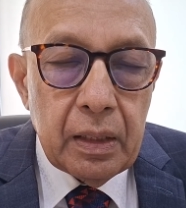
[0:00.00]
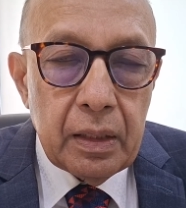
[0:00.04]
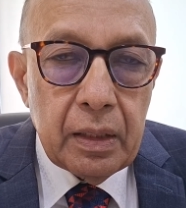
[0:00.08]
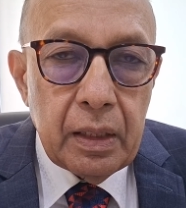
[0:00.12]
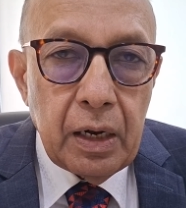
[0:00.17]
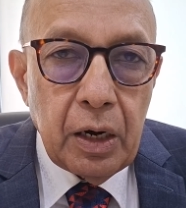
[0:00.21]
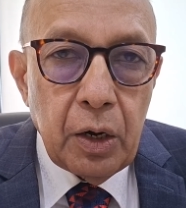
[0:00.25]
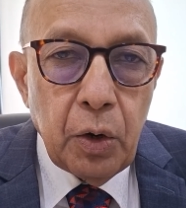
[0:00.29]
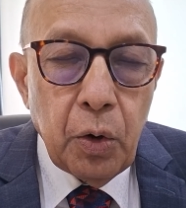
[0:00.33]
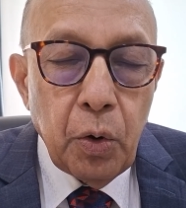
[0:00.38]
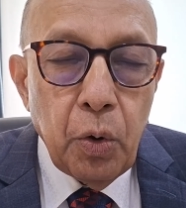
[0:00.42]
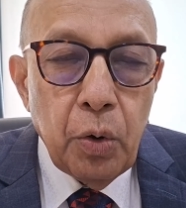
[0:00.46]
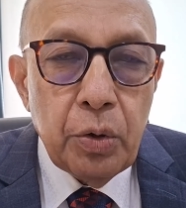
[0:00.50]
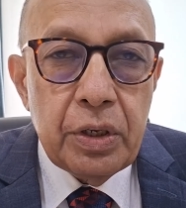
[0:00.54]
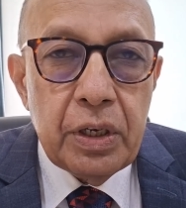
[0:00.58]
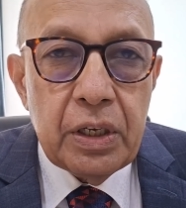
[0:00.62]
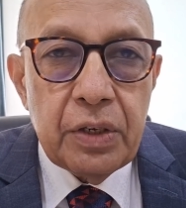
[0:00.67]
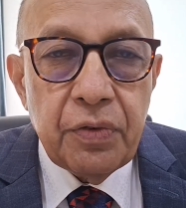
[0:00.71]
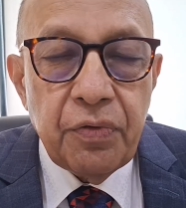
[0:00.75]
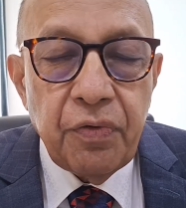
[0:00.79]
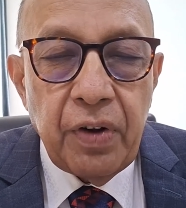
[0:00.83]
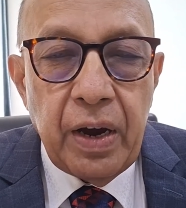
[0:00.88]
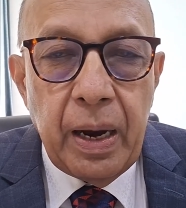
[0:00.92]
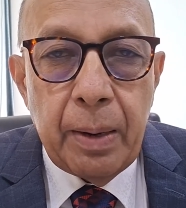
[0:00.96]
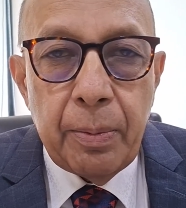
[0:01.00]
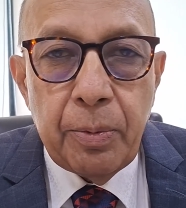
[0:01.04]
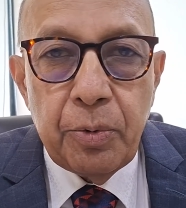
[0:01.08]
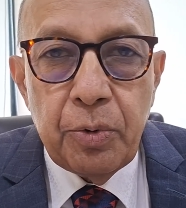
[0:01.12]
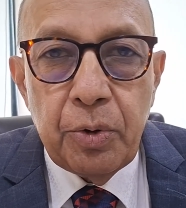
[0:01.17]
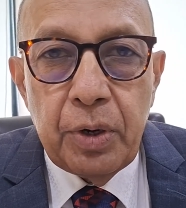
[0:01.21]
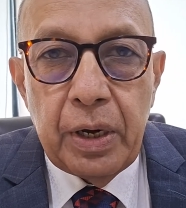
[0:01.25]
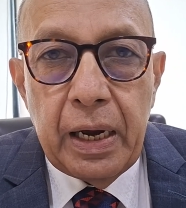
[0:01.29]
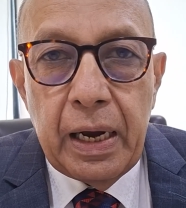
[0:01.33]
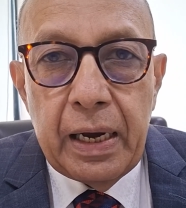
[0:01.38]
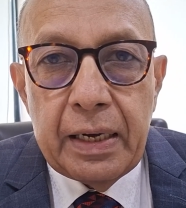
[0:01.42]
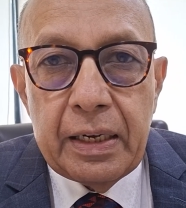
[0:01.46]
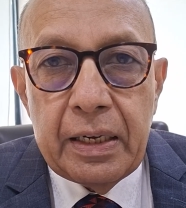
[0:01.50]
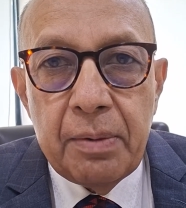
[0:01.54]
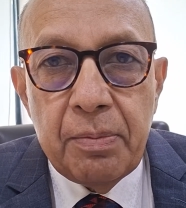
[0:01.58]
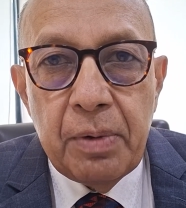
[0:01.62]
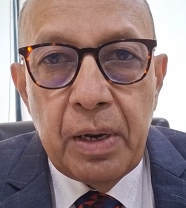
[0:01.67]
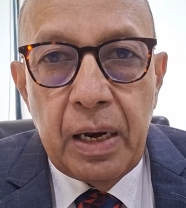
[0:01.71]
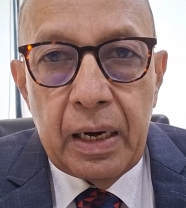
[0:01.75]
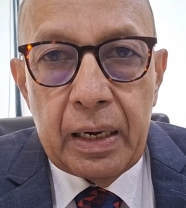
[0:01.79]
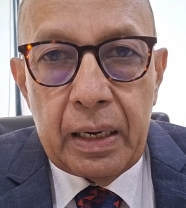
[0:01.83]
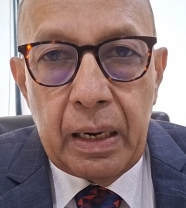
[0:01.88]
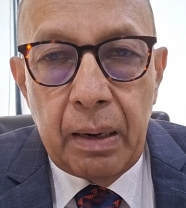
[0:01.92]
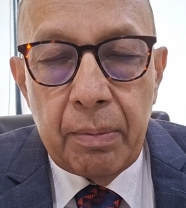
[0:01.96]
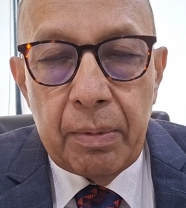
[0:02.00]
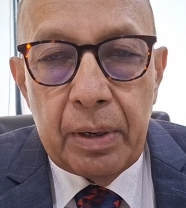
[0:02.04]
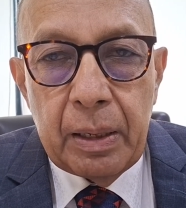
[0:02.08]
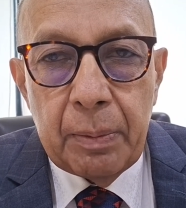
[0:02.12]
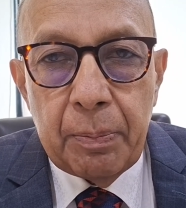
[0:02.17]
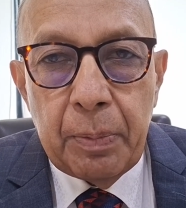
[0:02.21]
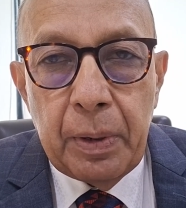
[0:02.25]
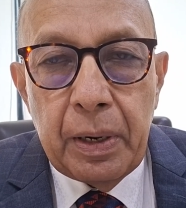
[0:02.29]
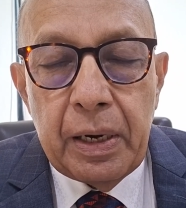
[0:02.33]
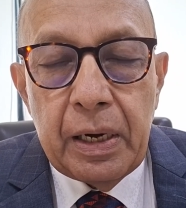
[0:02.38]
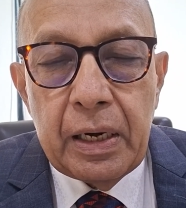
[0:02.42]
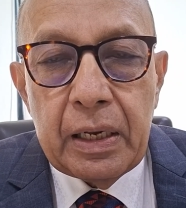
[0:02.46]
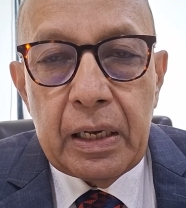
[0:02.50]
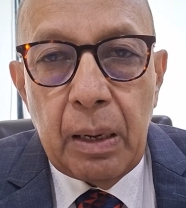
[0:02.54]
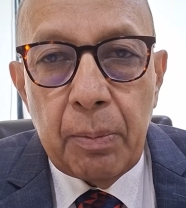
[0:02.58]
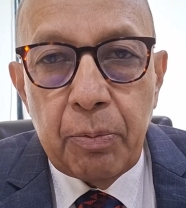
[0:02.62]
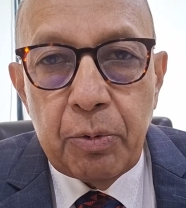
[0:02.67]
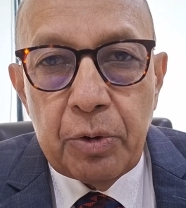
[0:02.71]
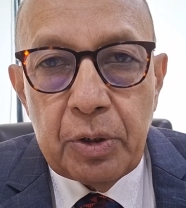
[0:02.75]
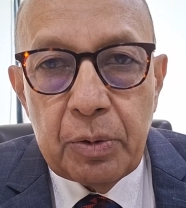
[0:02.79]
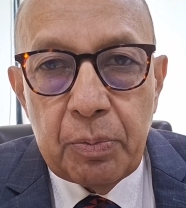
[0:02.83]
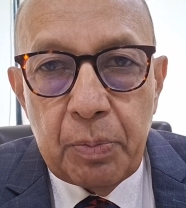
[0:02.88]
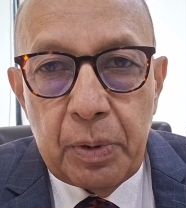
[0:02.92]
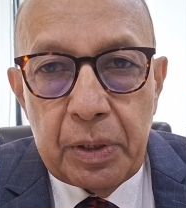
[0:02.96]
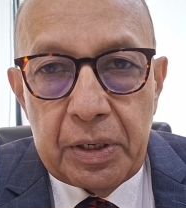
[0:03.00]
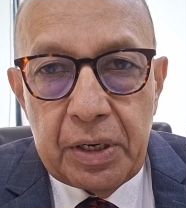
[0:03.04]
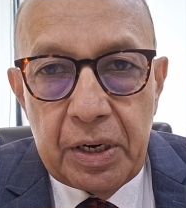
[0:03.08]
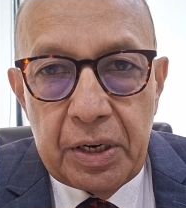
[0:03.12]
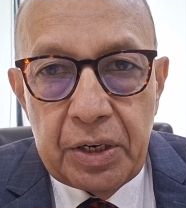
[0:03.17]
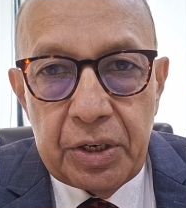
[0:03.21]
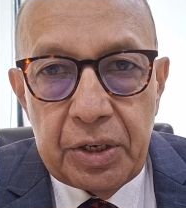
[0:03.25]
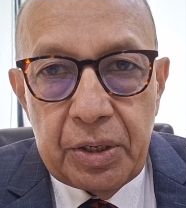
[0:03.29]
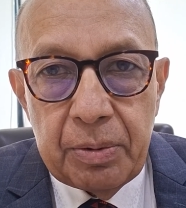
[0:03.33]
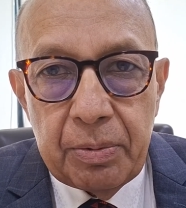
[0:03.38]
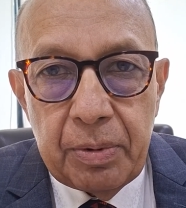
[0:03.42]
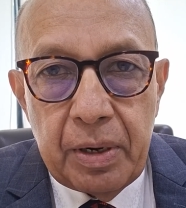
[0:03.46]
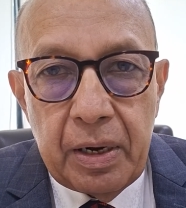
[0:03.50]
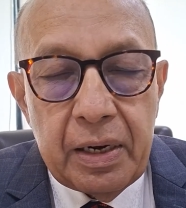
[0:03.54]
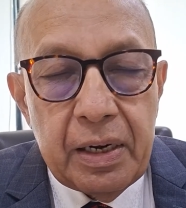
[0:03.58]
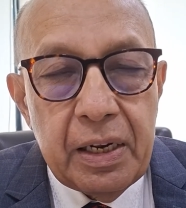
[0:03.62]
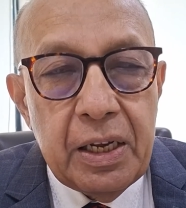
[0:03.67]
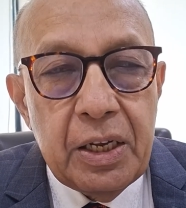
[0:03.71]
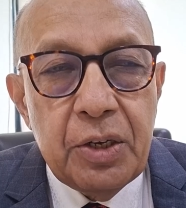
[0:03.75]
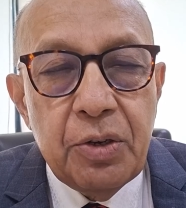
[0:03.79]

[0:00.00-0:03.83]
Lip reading: The dose is 5 to 80 milligram depending upon patient severity.